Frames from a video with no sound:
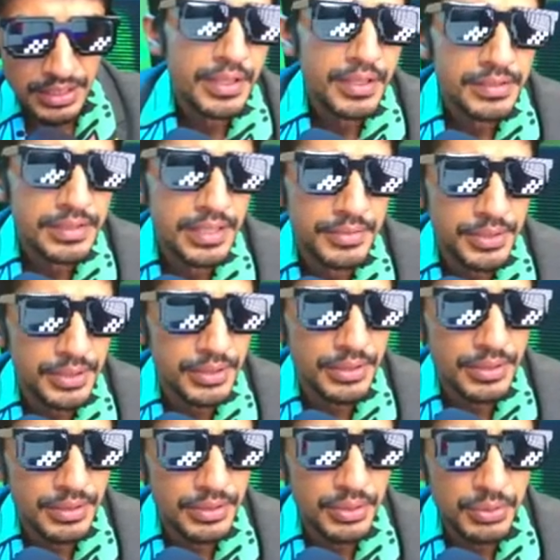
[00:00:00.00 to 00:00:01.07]

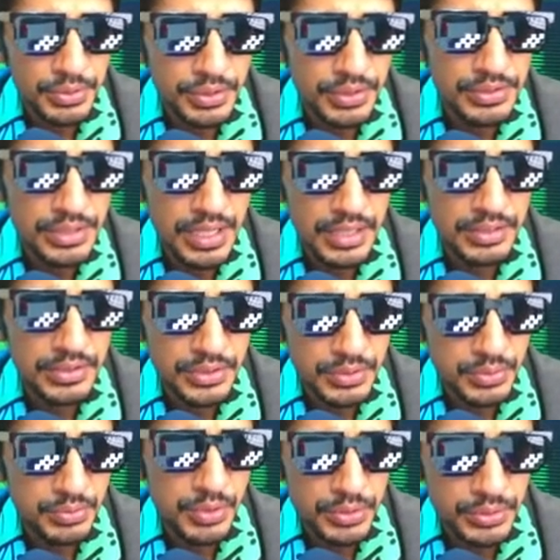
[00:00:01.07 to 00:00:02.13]
7 users asked
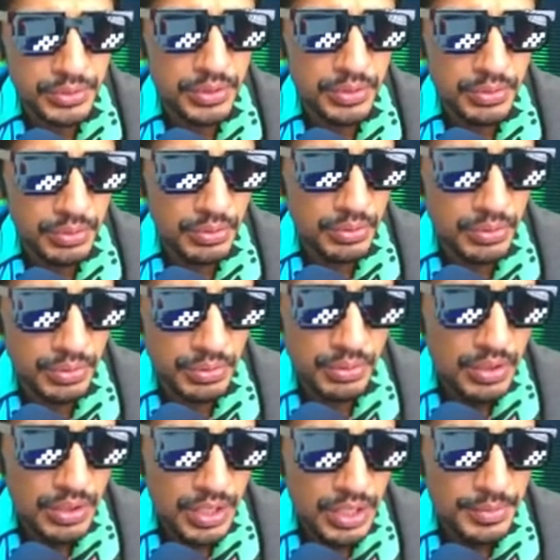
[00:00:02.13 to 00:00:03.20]
to walk through,
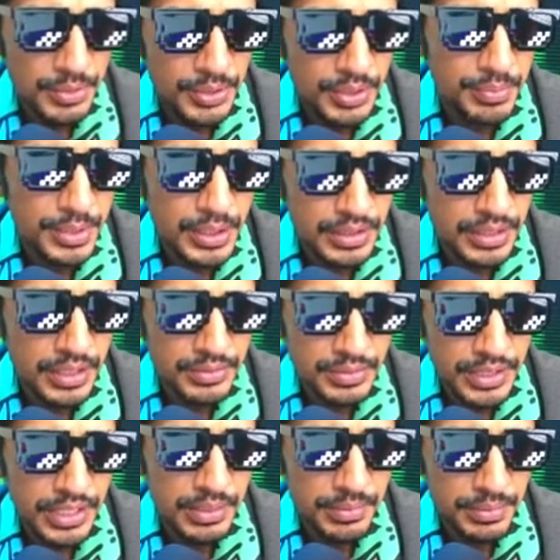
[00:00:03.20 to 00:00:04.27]
able to complete the task.
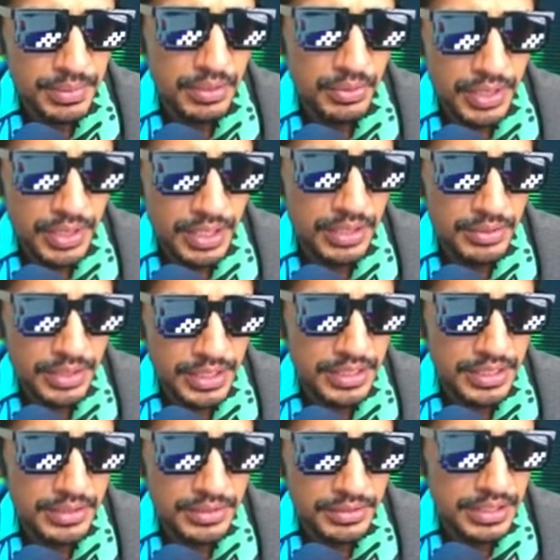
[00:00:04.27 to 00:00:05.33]
Then okay,
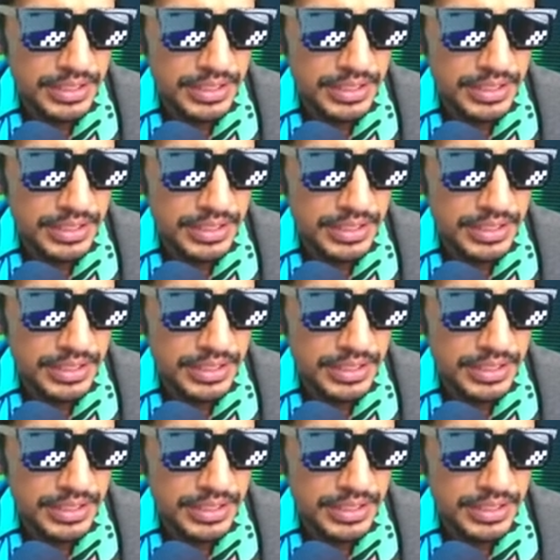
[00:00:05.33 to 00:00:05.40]
gorilla